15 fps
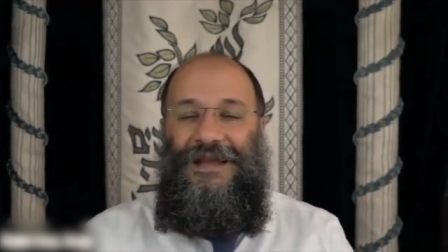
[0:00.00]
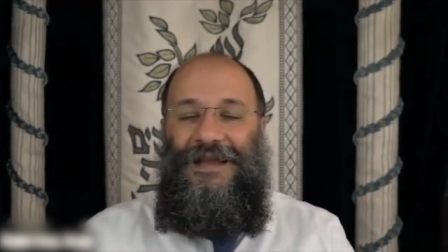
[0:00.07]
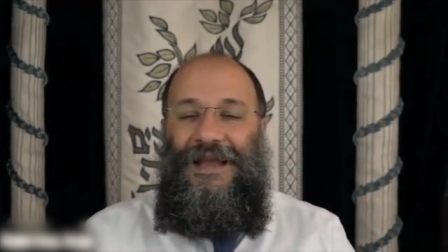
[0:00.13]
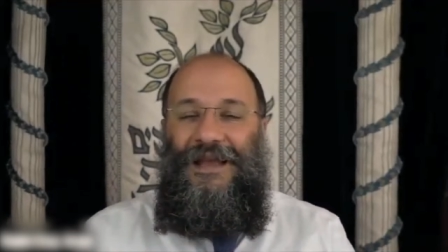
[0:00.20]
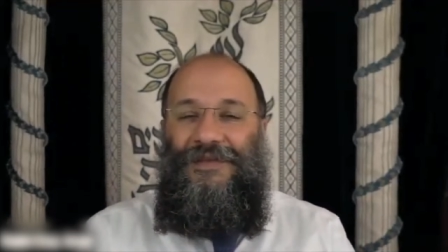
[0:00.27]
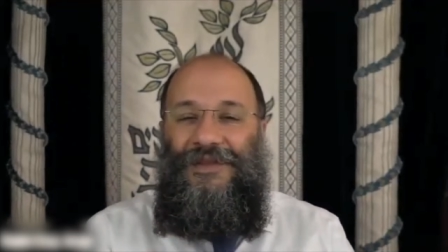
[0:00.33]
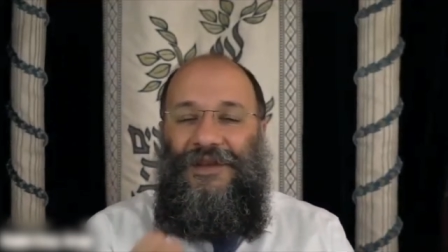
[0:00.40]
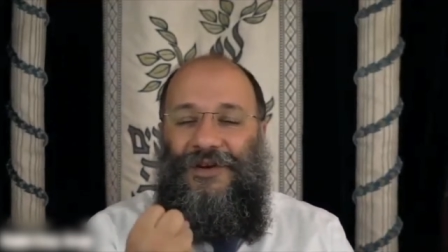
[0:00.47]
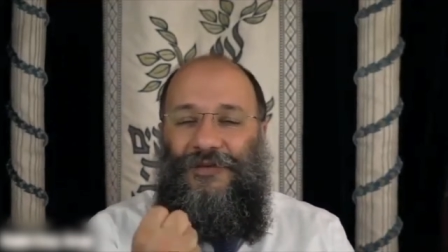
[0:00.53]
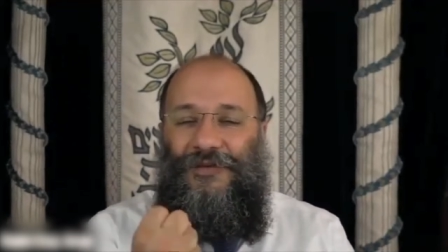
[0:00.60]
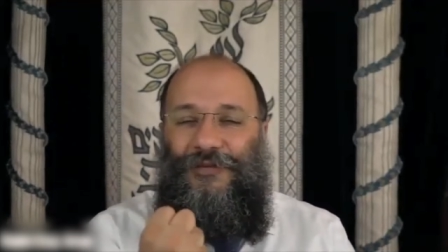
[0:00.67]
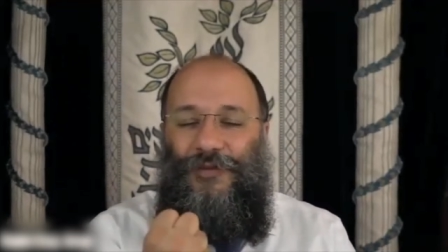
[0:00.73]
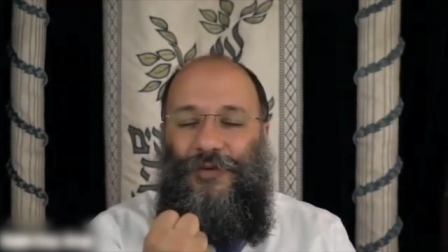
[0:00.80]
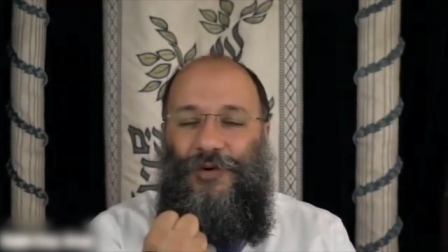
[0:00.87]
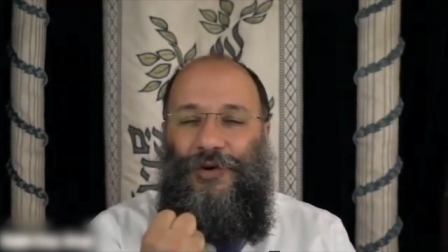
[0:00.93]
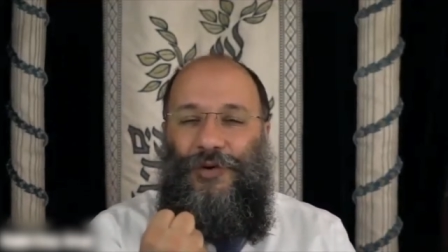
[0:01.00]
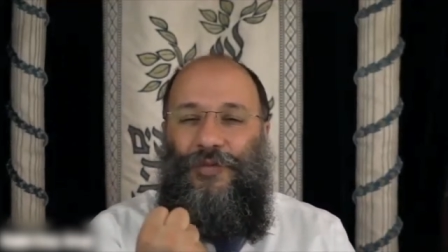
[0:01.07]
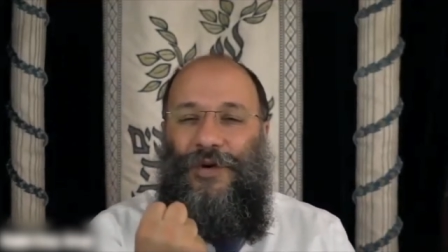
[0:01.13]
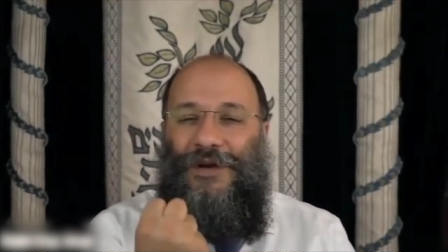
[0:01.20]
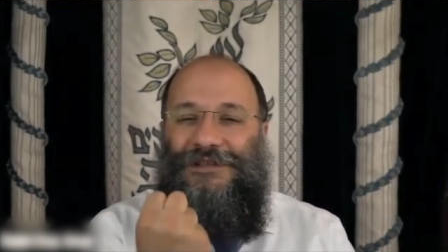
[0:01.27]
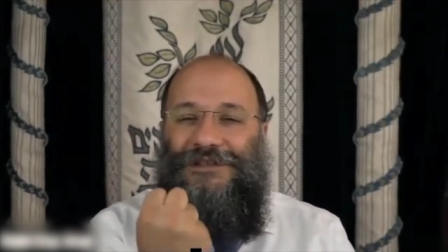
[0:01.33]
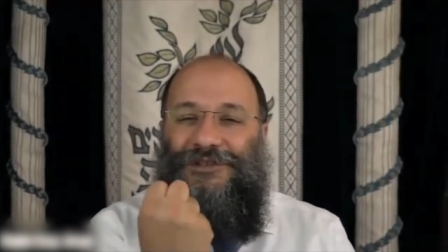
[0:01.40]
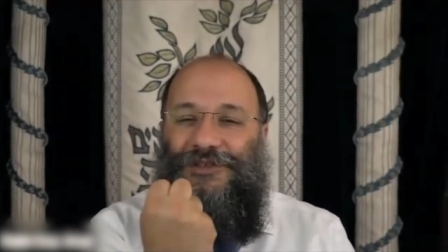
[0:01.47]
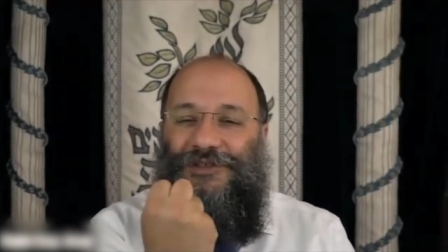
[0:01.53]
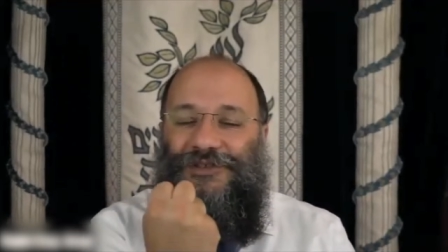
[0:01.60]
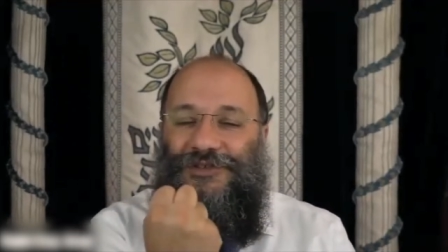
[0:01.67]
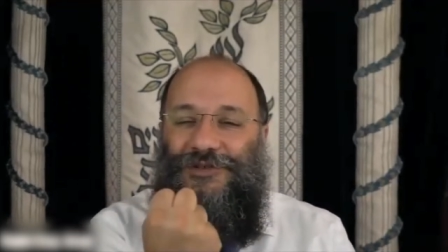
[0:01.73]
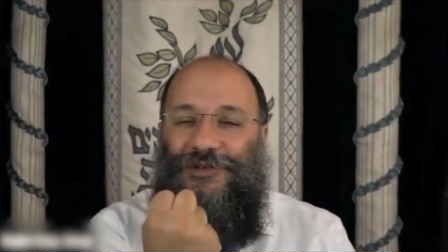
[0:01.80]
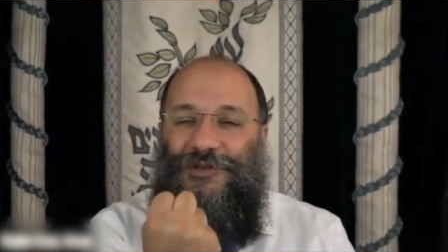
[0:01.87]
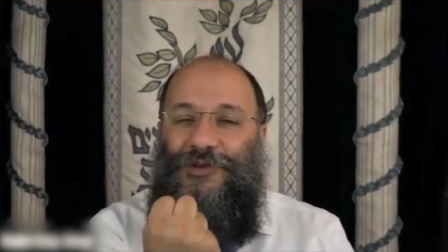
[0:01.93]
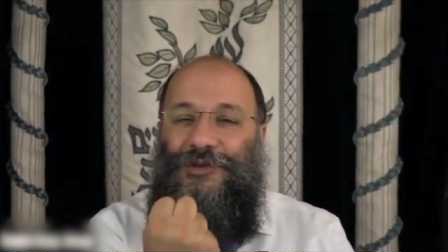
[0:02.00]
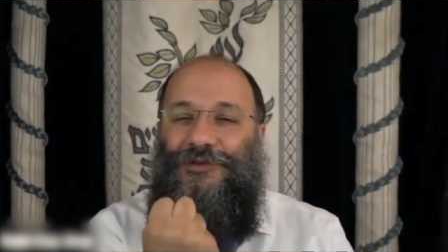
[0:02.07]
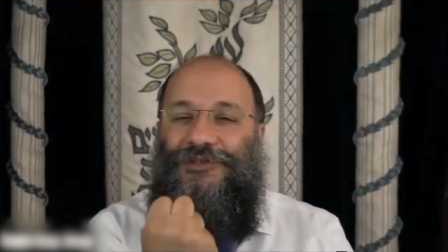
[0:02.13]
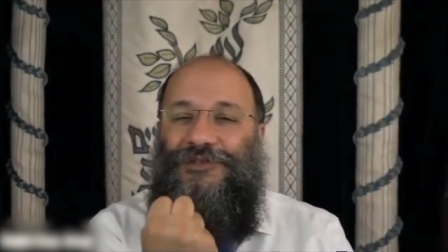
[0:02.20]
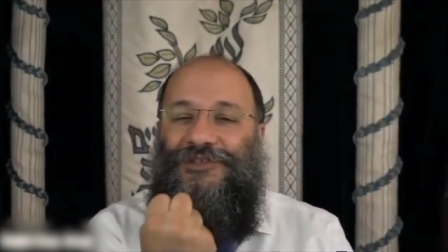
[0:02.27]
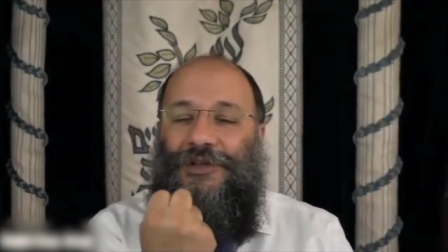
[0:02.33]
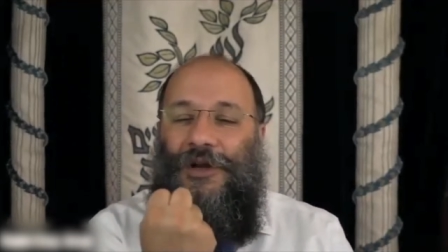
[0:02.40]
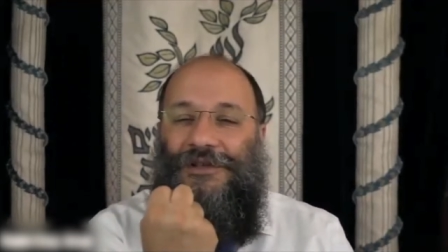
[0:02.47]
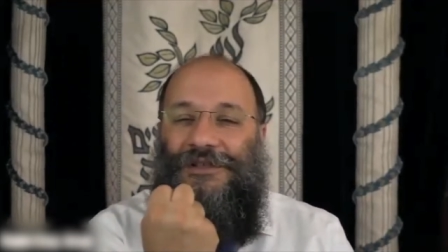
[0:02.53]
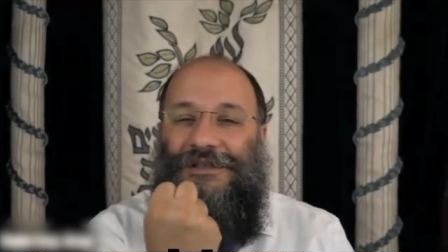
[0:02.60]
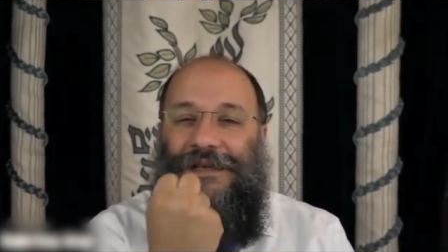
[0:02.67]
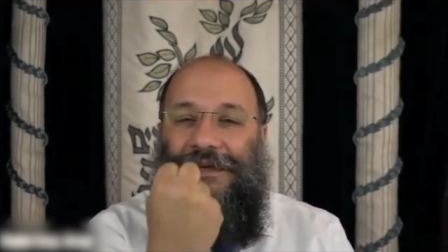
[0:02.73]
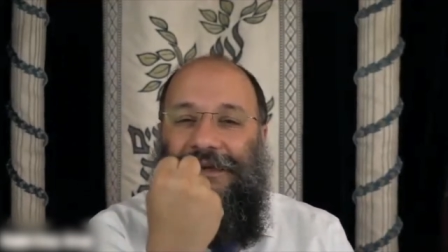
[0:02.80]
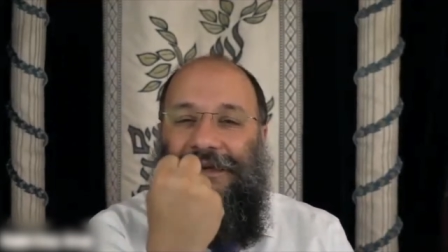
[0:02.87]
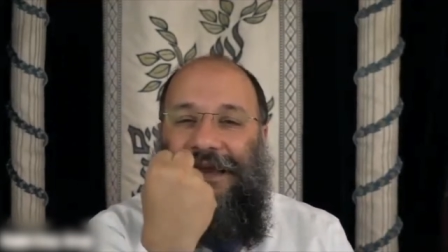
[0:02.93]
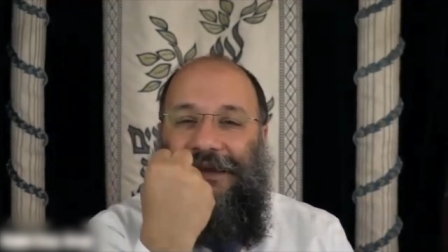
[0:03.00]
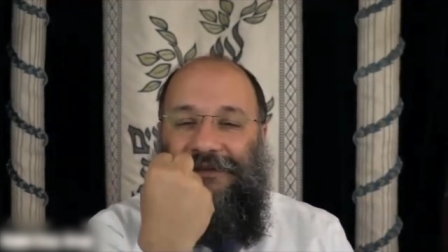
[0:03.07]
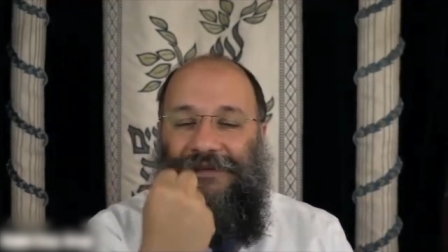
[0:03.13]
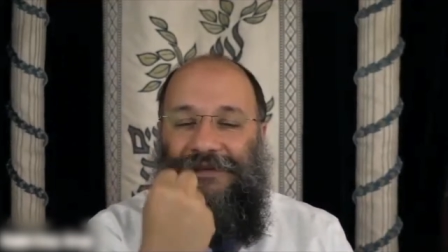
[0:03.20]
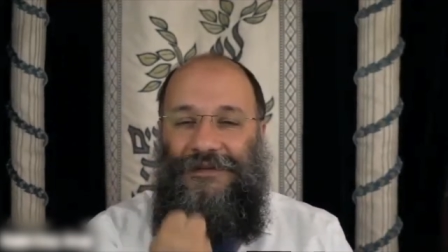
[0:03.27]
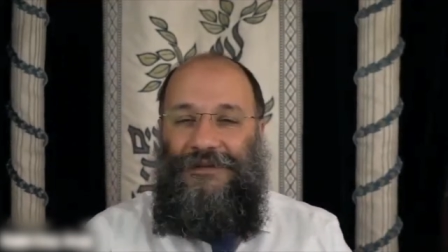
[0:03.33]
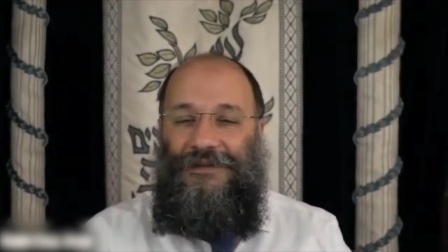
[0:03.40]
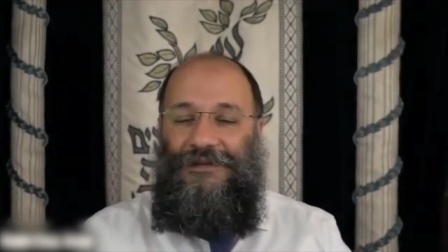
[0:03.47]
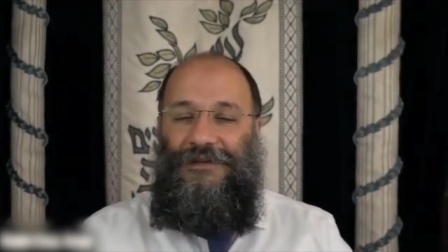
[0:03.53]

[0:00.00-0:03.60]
And therefore, once the soul starts connecting